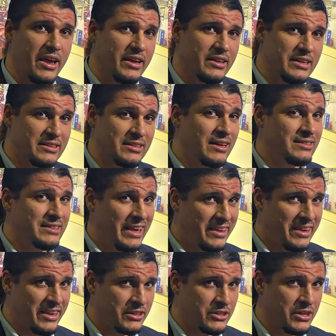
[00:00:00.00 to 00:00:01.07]
that are
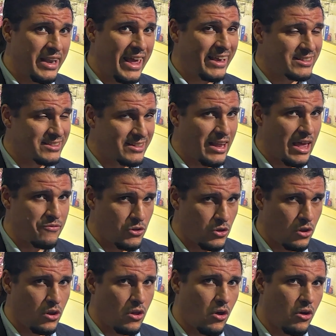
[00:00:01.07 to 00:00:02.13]
taking the next
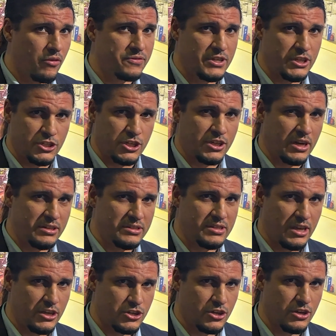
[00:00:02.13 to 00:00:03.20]
level of
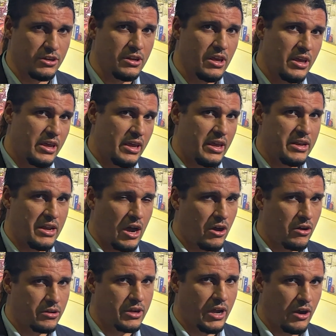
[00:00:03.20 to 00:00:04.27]
digitalization in
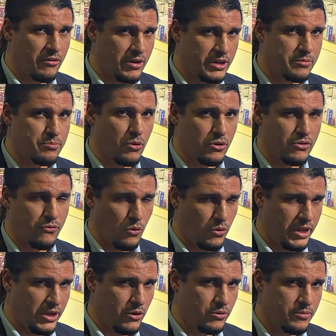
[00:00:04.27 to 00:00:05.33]
our current
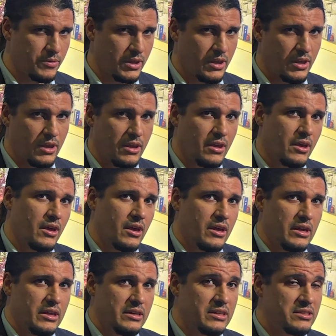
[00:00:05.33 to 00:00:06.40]
portfolio.
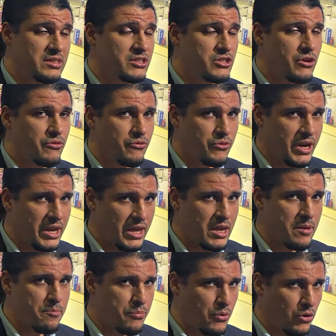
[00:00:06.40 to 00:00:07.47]
This is a really
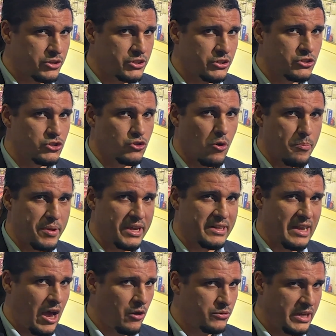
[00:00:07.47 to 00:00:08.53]
important topic
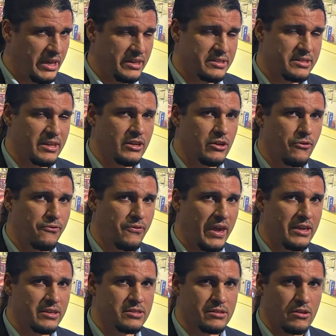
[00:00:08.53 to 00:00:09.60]
nowadays in the
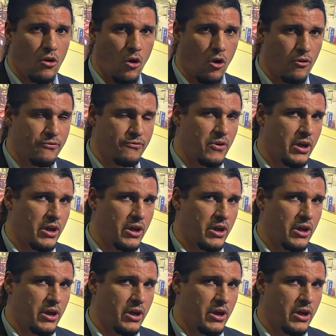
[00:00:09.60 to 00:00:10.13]
face of